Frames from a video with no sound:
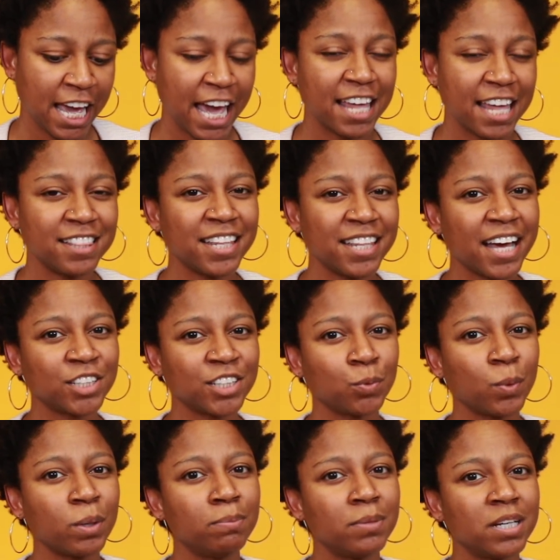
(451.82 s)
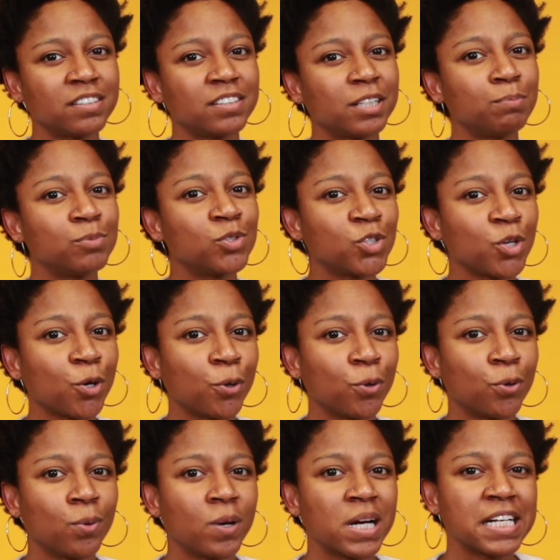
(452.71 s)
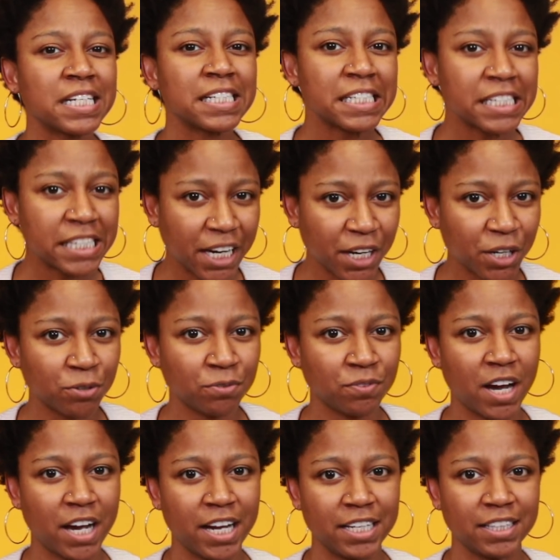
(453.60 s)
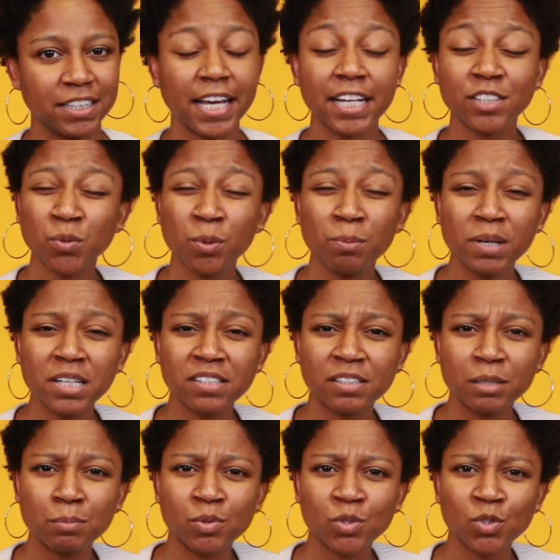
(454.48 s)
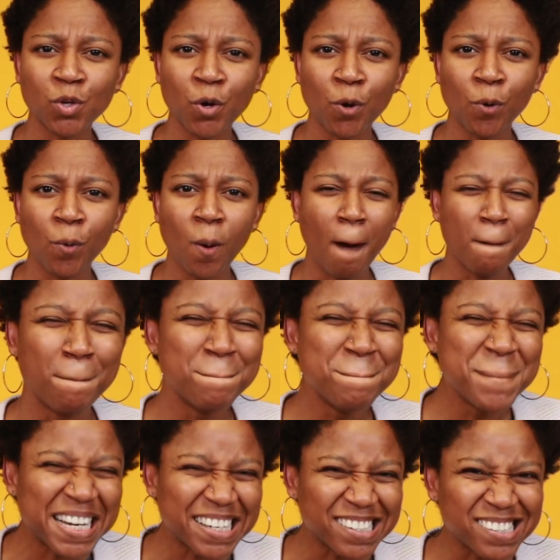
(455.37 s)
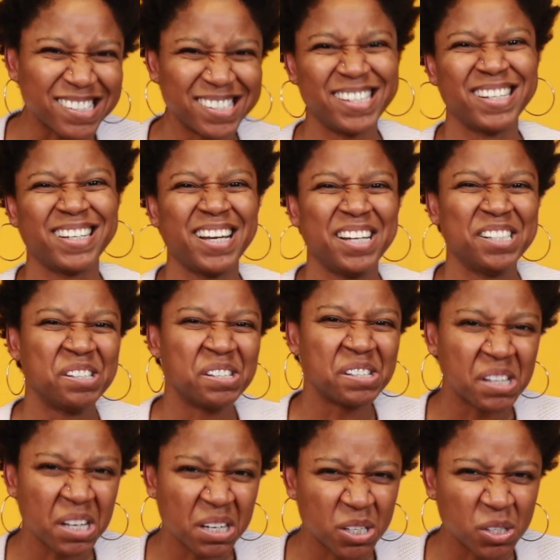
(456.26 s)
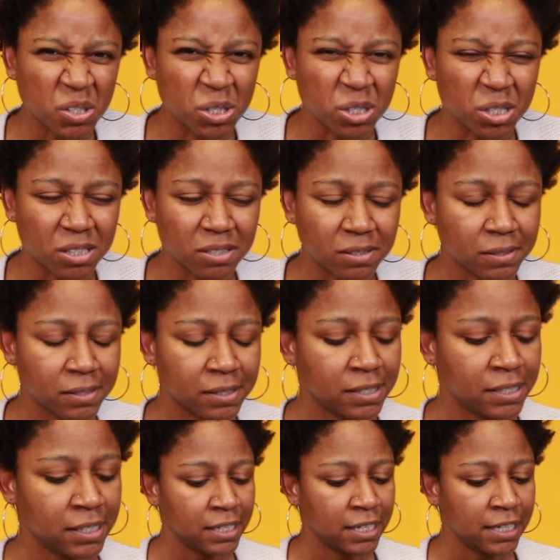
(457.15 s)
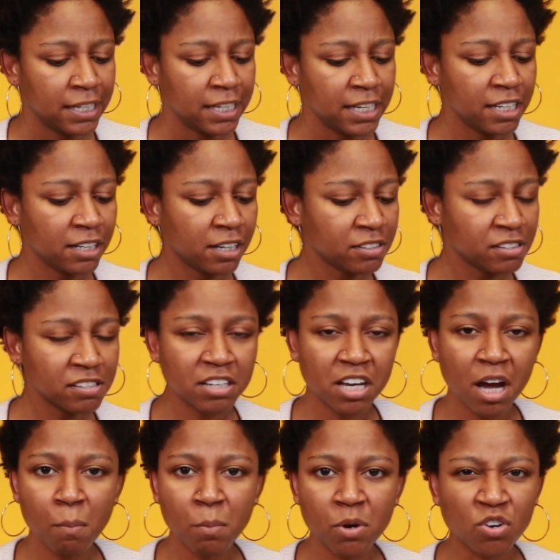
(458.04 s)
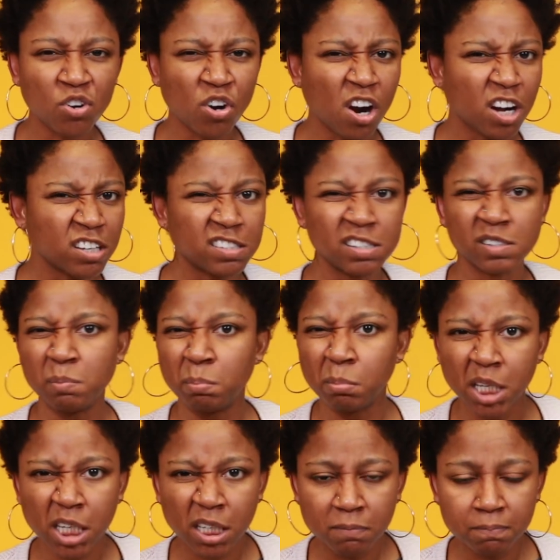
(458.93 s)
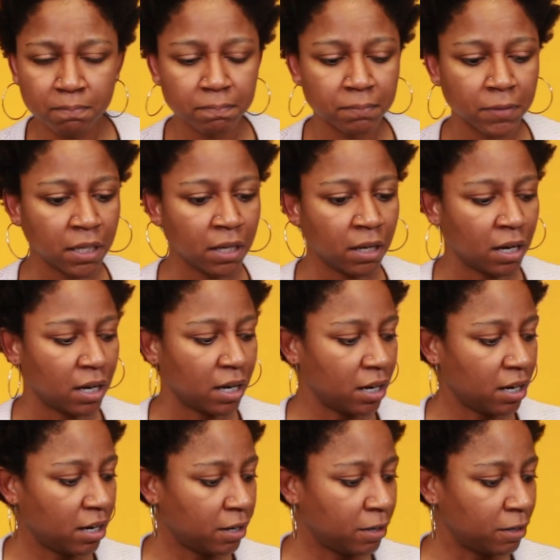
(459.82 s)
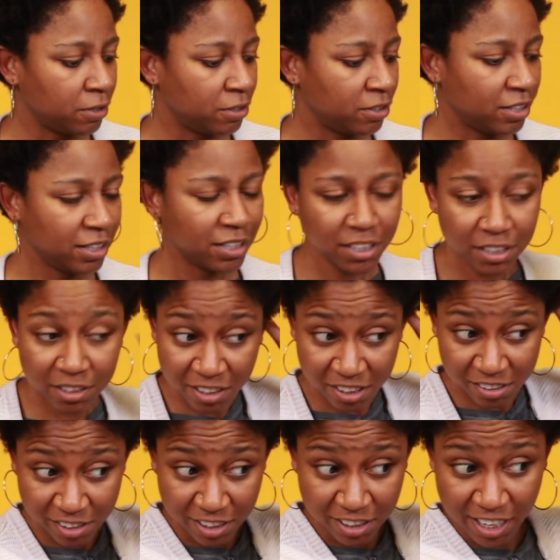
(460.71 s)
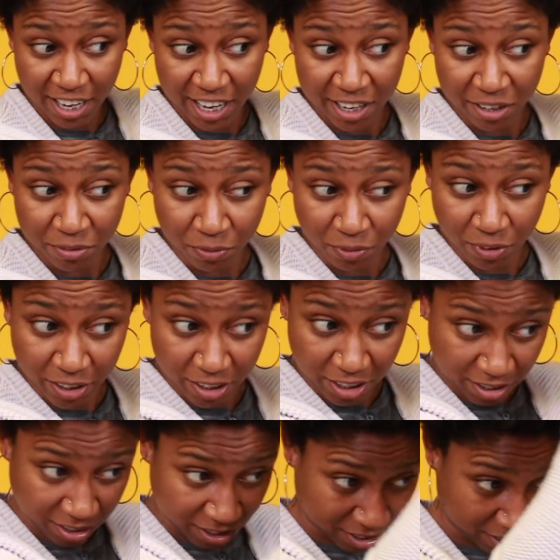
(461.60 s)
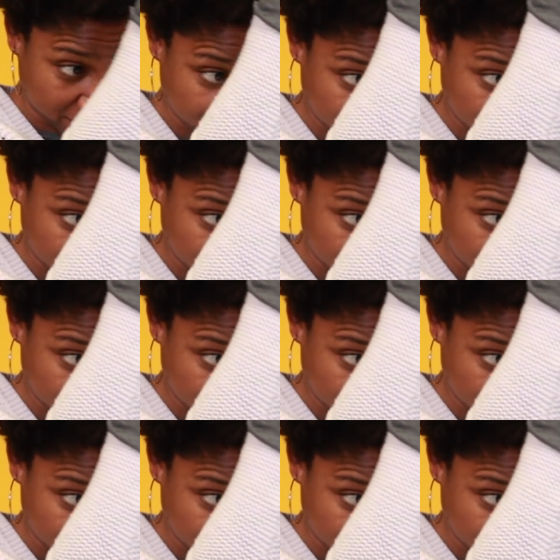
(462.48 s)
And that's what makes him so terrifying. That's what makes him so menacing and sinister. He doesn't come across as mean. He doesn't have like